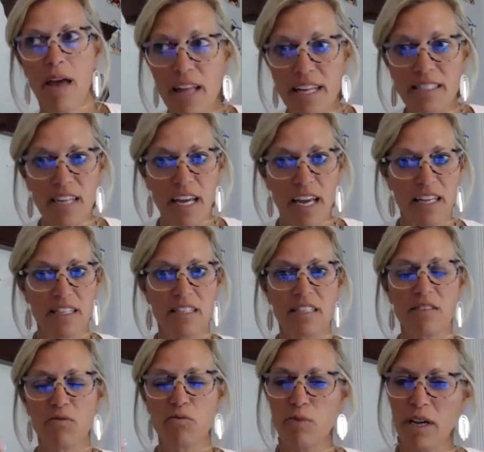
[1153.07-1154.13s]

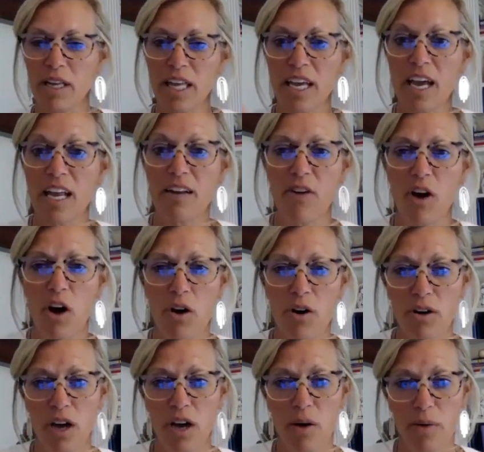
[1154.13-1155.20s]
adolescents really
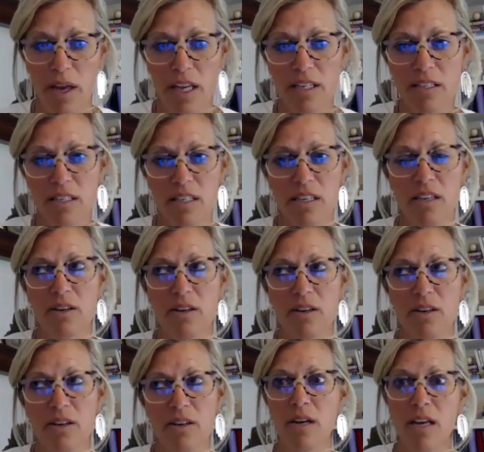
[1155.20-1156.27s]
all go
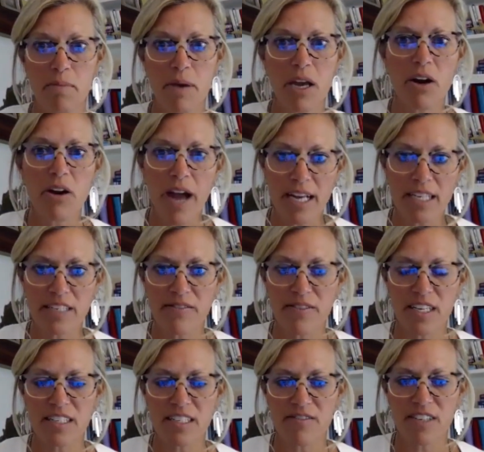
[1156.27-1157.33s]
into bigger
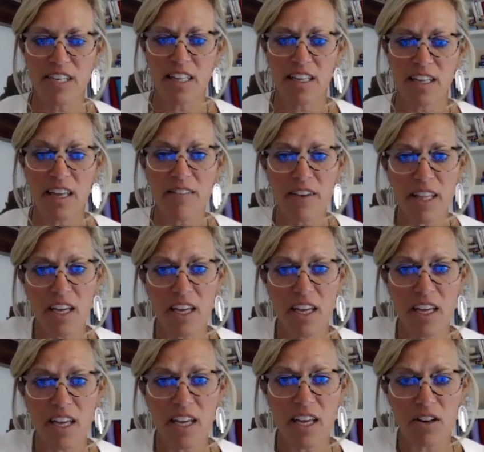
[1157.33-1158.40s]
activities of daily living
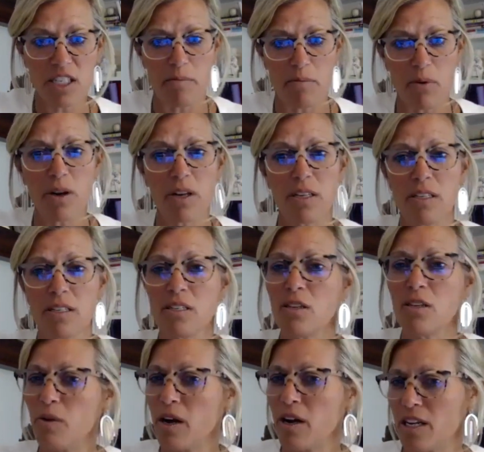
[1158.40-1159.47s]
that are so
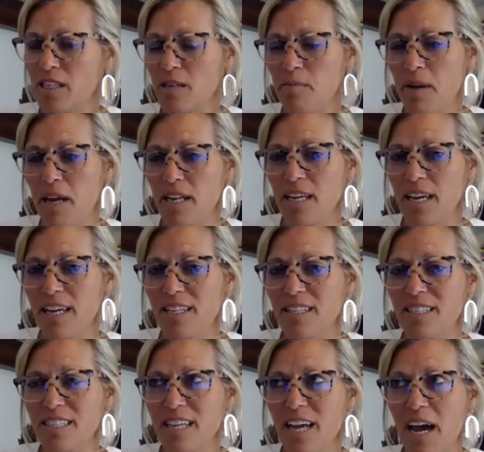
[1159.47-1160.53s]
important to our
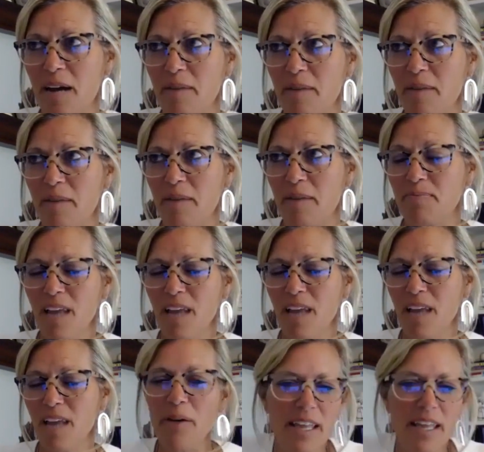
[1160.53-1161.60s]
independence.
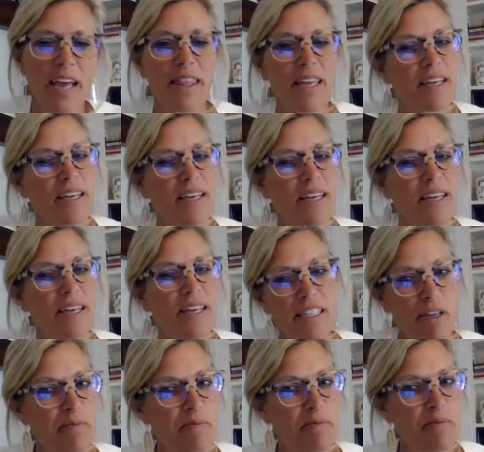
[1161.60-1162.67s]
I always say, I think that's
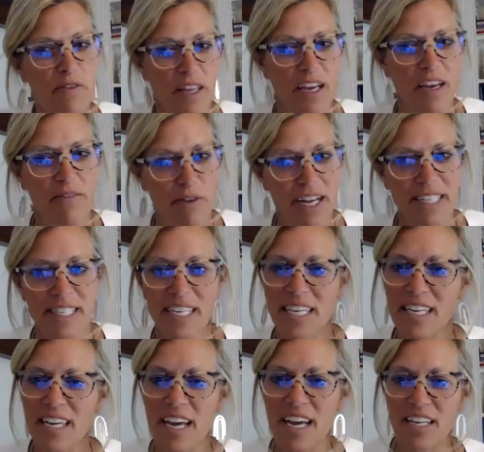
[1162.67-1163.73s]
the most beautiful thing of
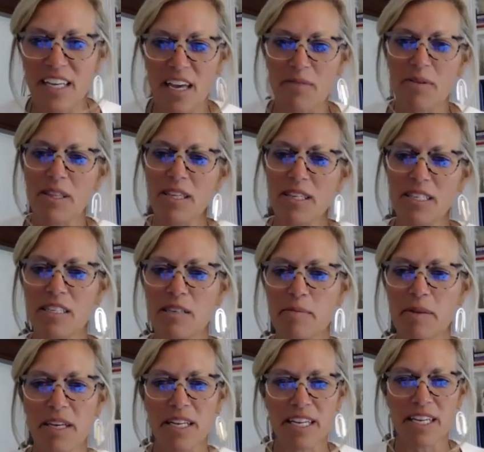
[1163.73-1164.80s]
raising a kid with a
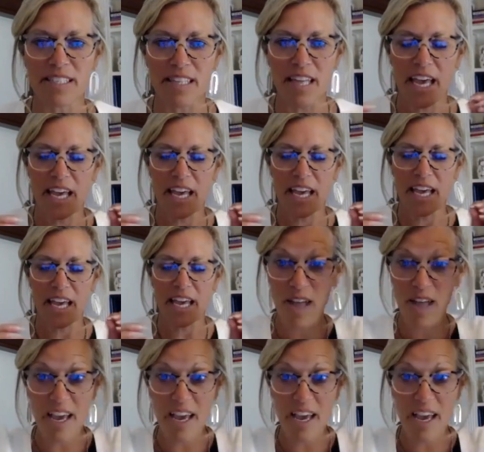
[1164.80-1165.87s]
disability is like
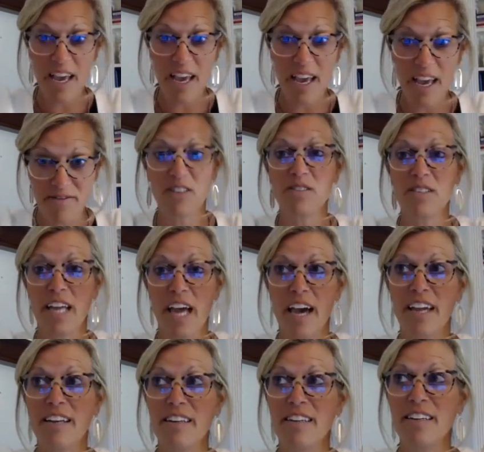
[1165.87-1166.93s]
life, as you
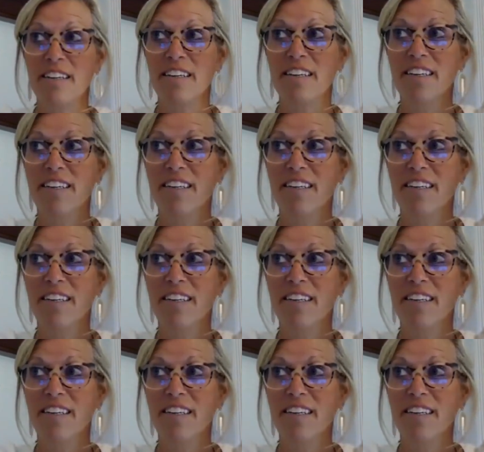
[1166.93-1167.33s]
said,